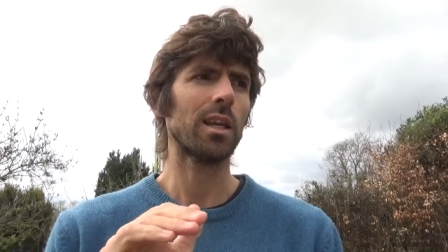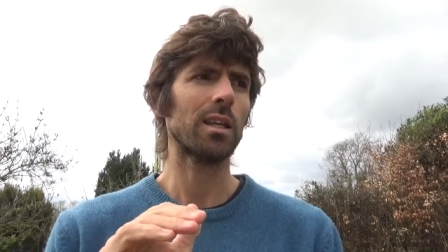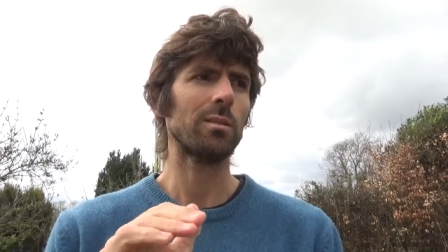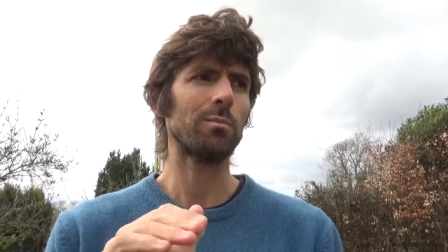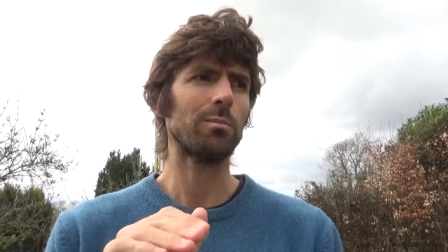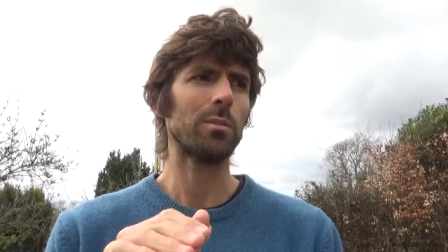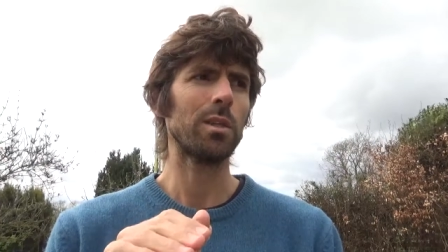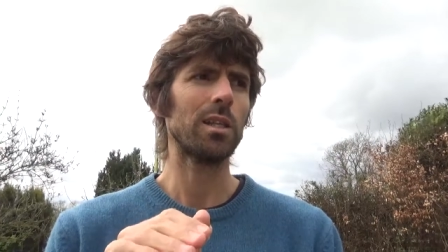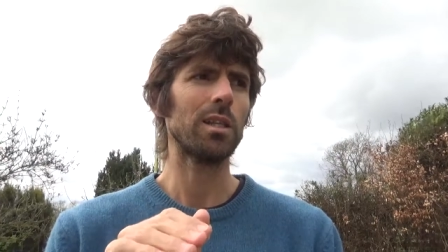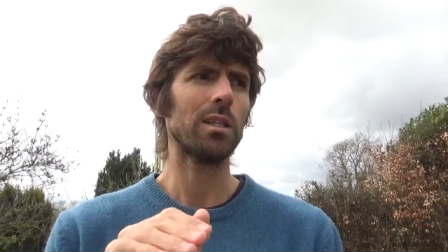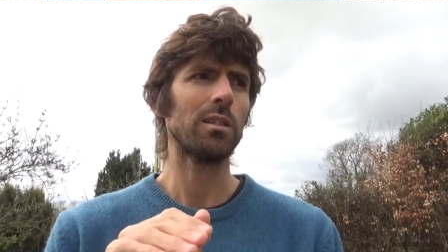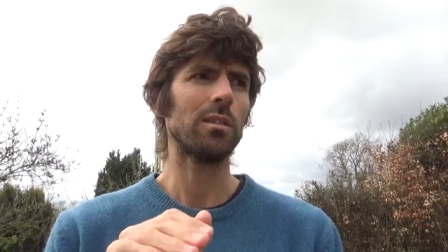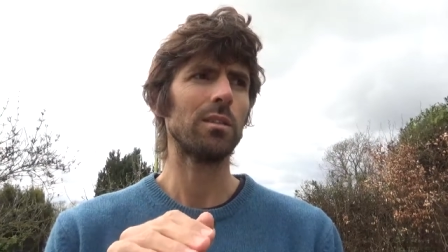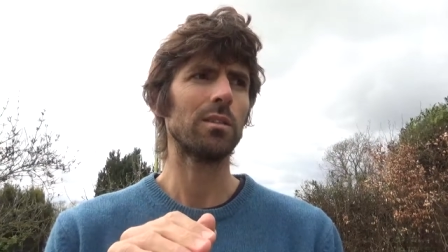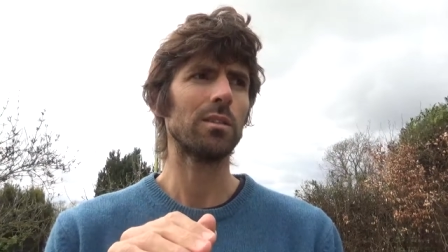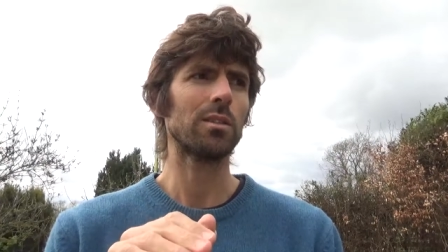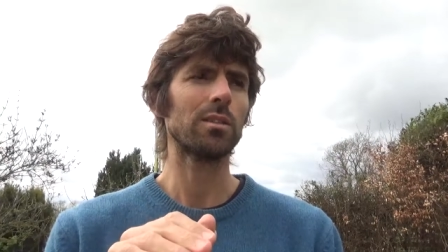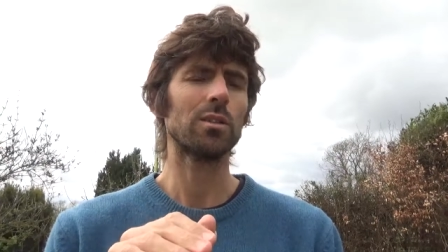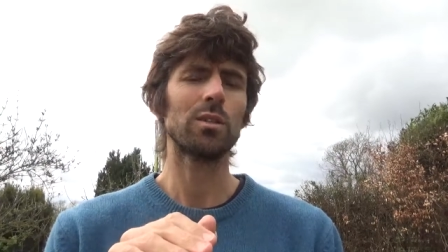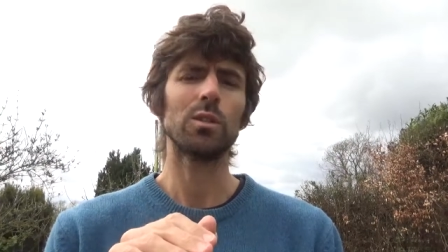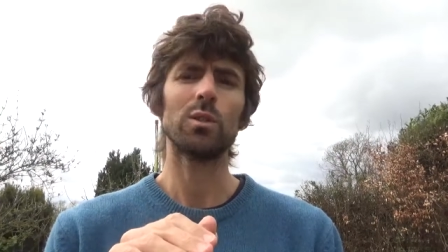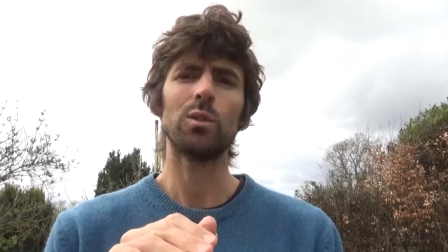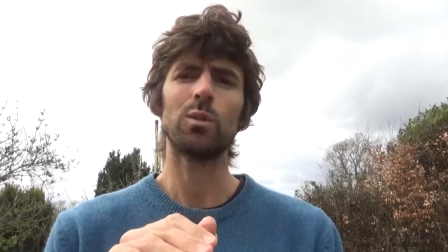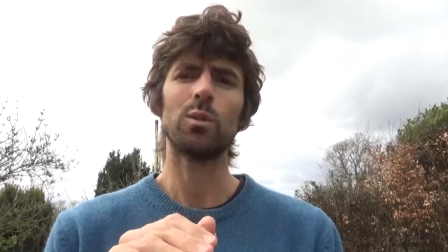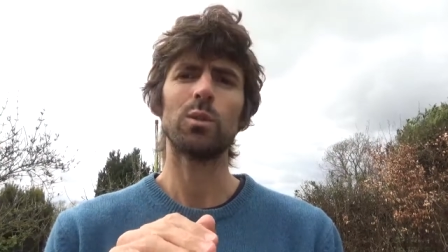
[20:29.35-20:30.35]
means
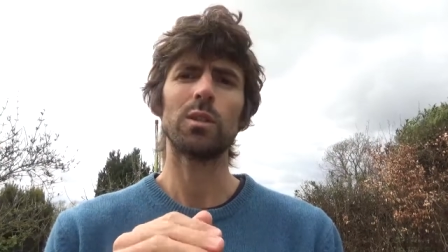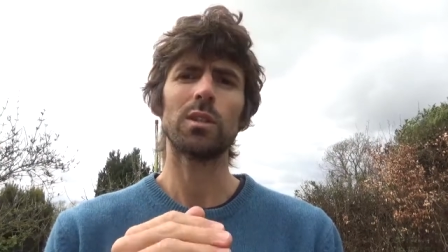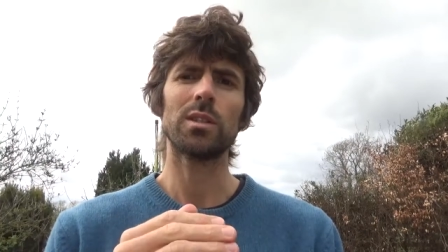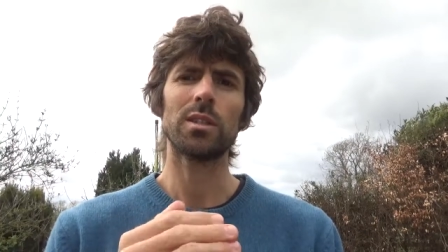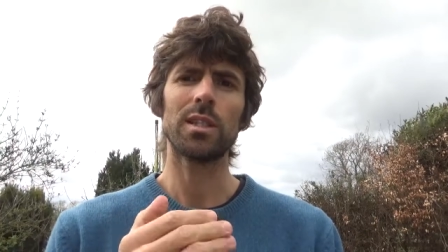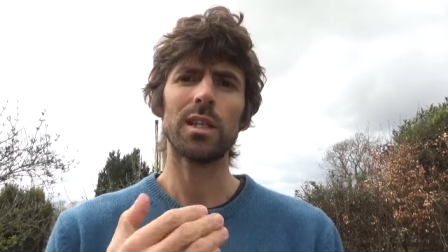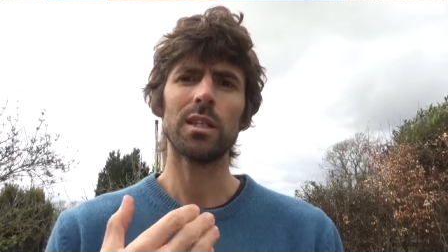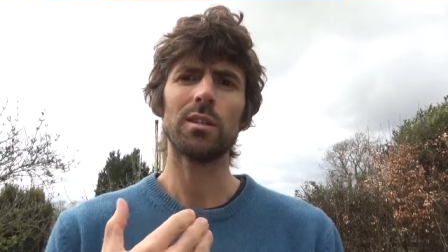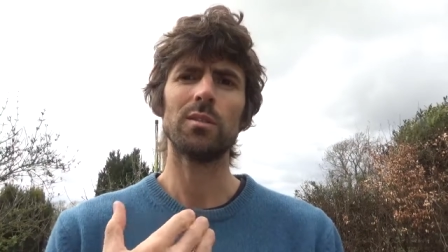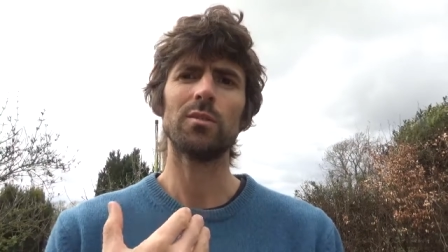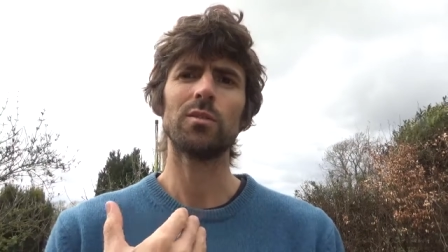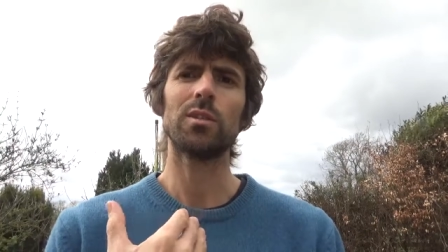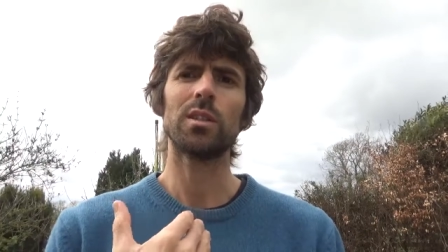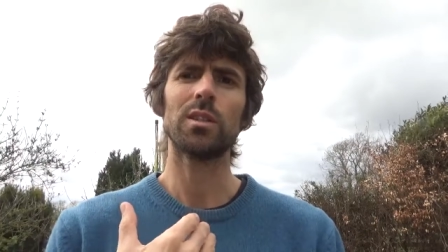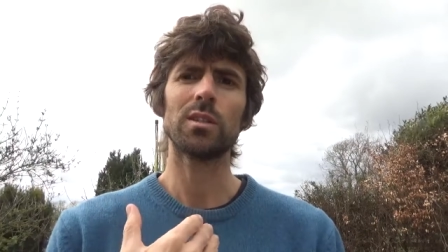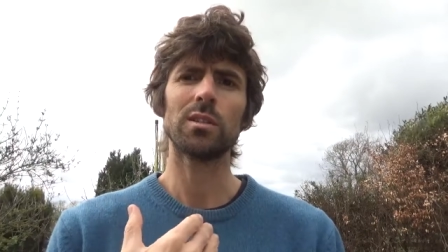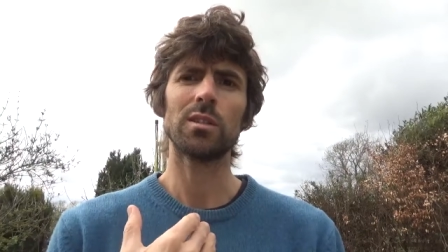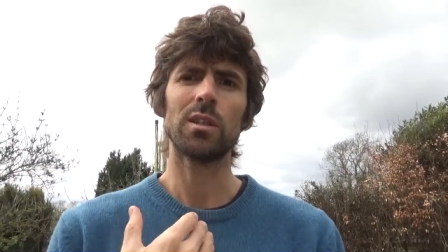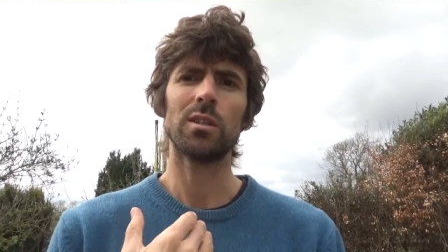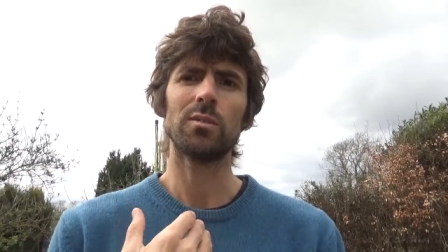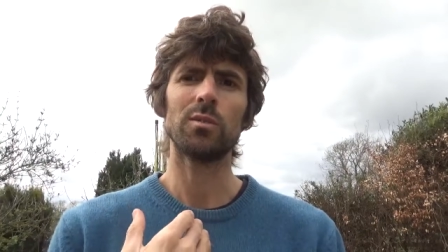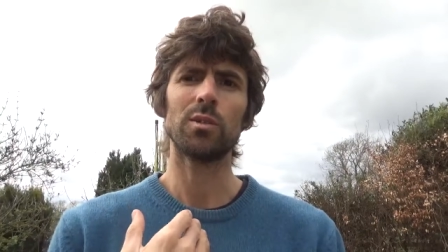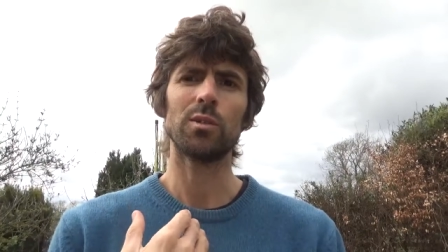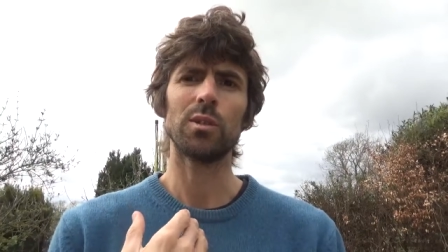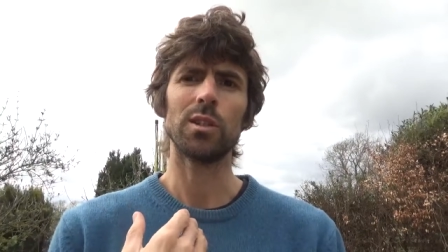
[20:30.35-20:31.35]
to self
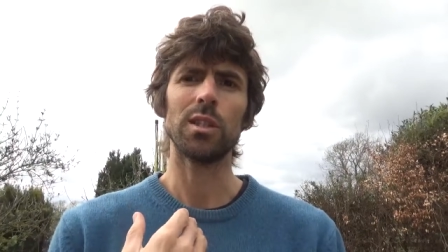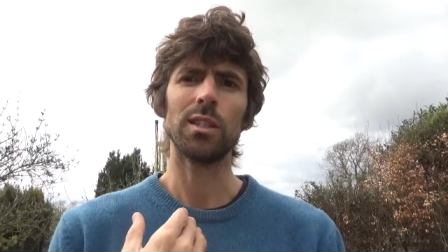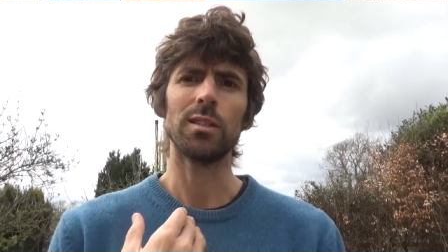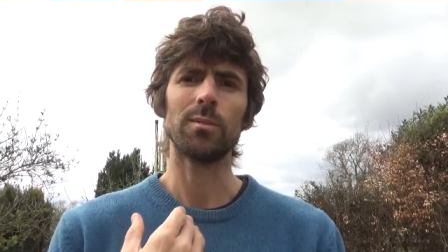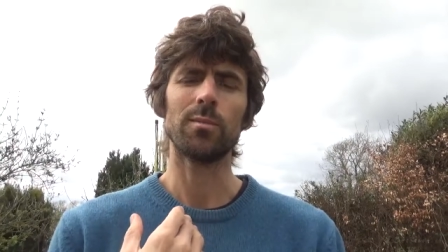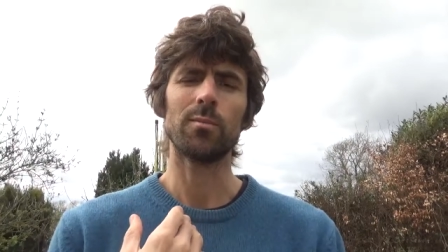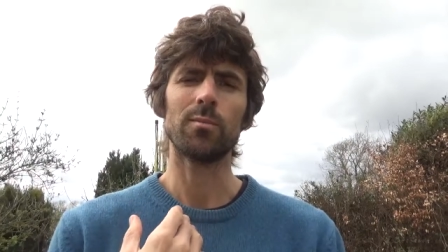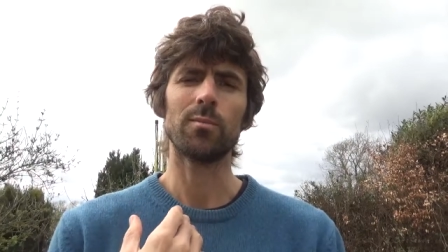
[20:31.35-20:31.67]
discovery.